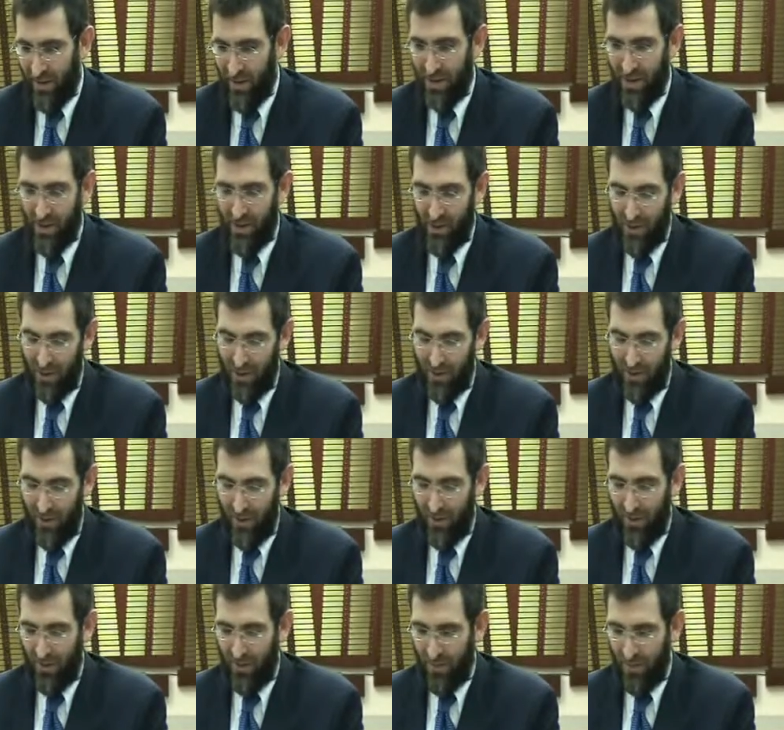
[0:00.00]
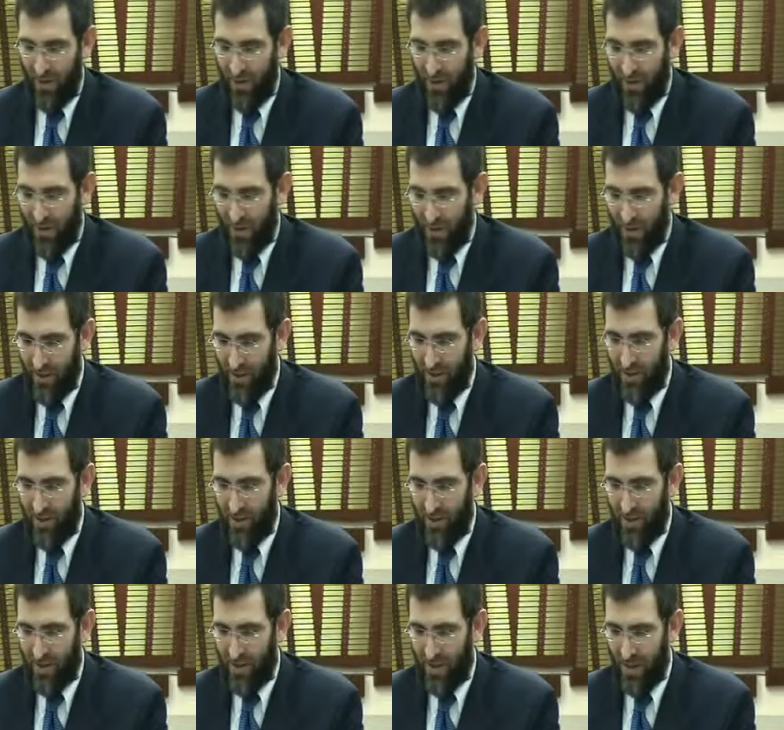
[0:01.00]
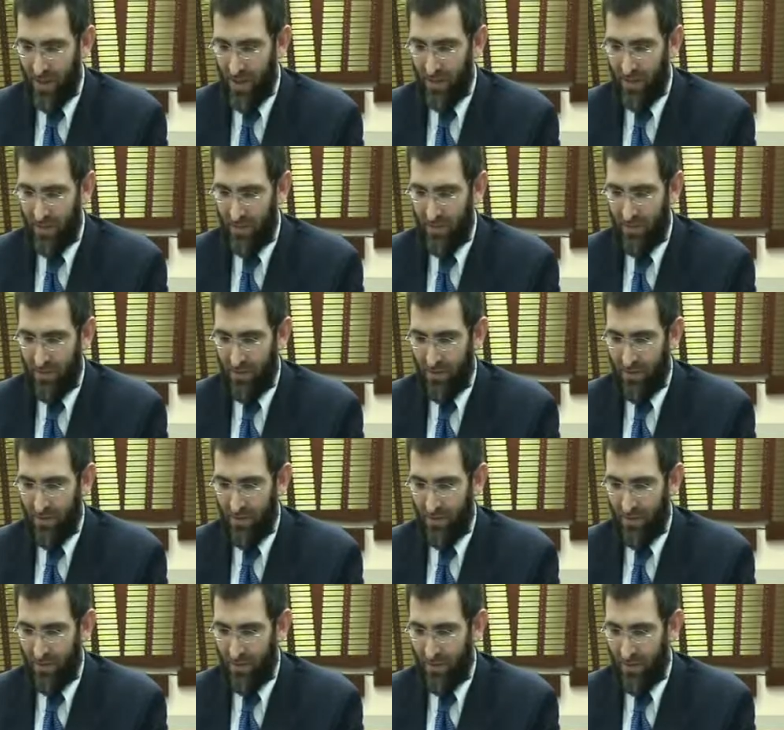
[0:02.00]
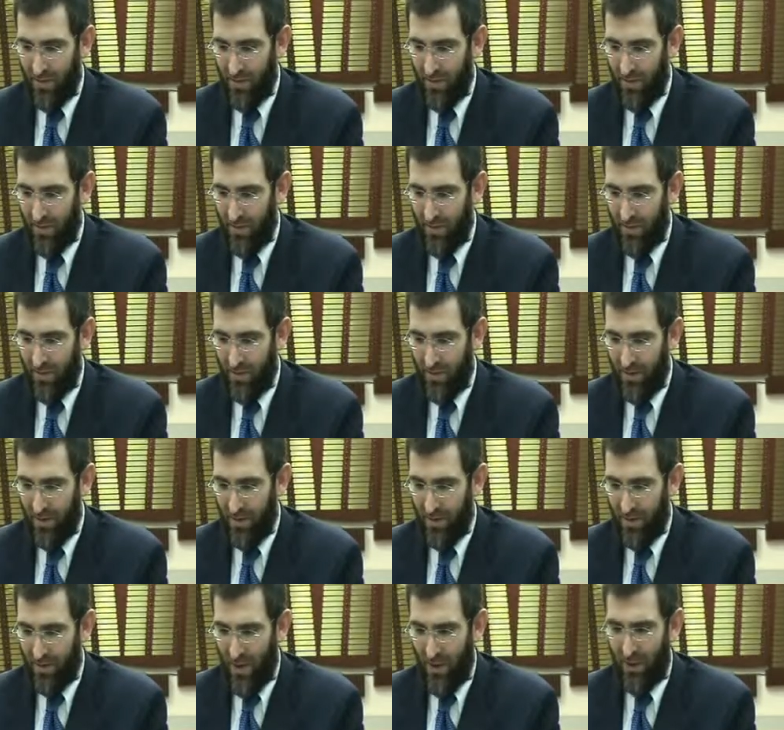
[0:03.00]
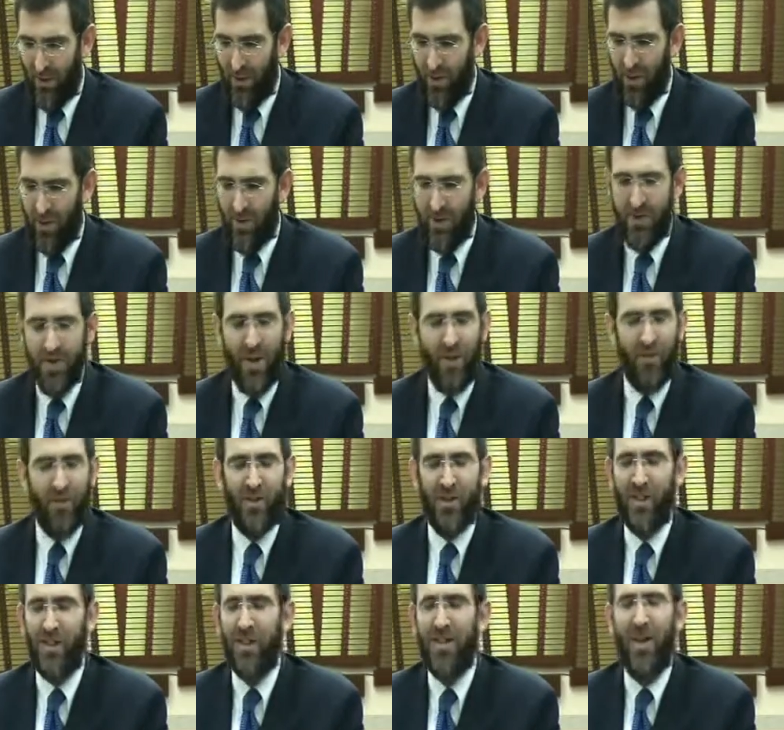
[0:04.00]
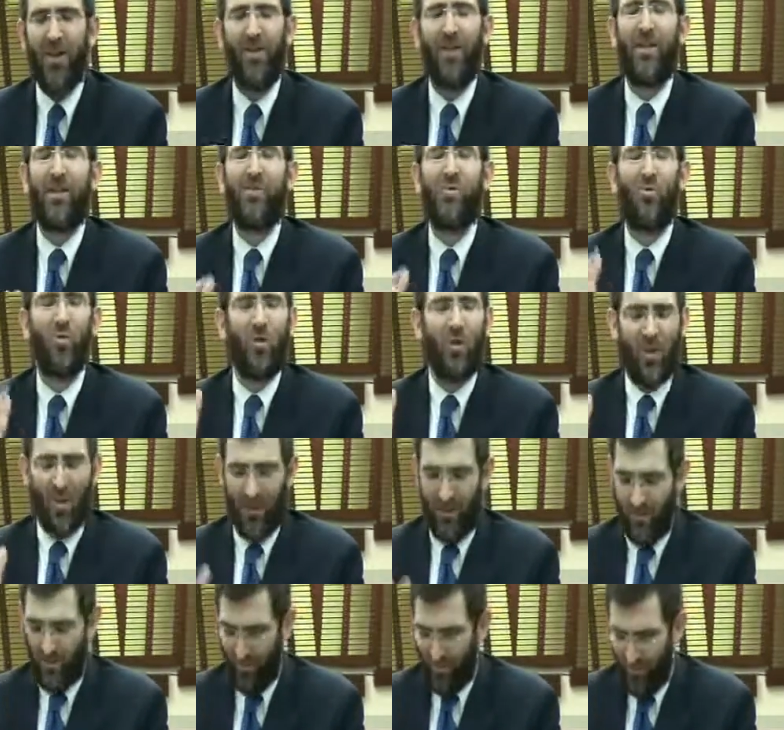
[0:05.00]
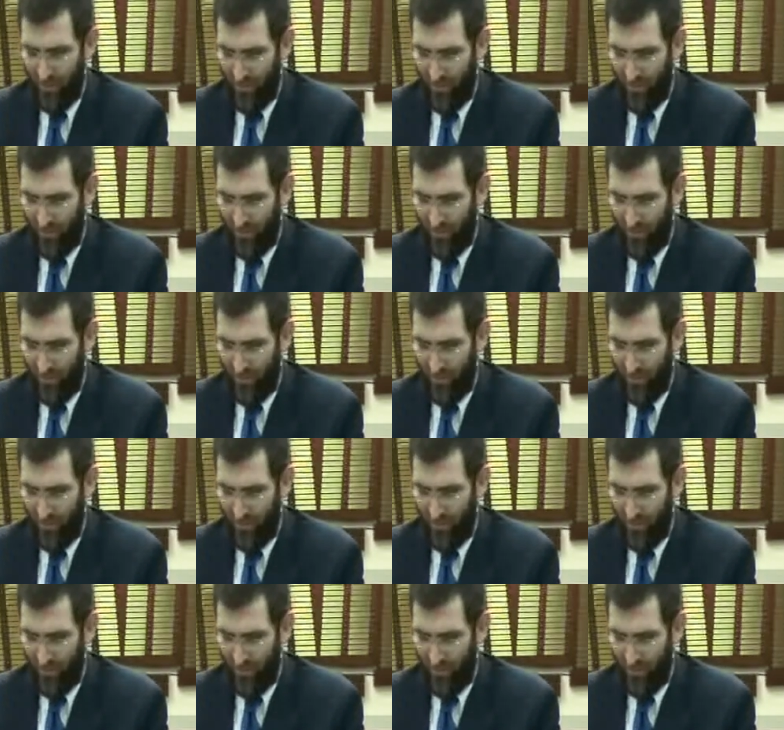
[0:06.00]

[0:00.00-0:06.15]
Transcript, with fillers: "That's an interesting one." She says she says nothing. No, she says nothing is working,